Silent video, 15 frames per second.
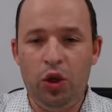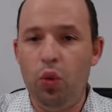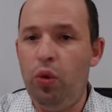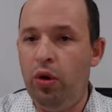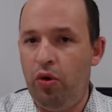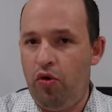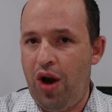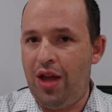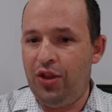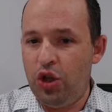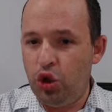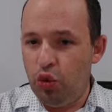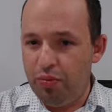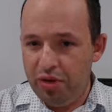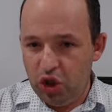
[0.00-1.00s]
will run
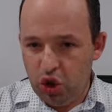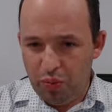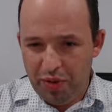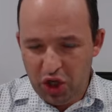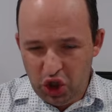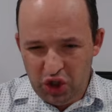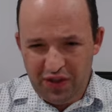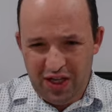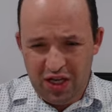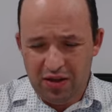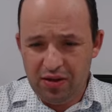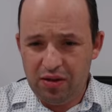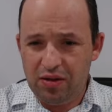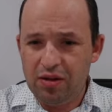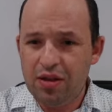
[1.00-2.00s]
into bishop
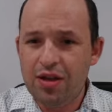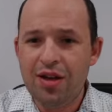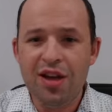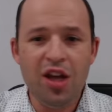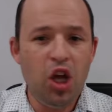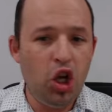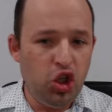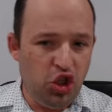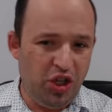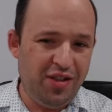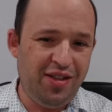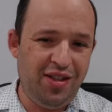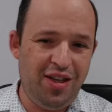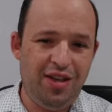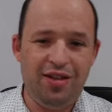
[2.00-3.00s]
h6,
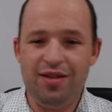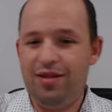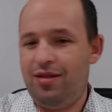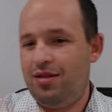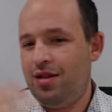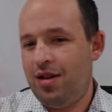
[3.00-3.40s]
g6.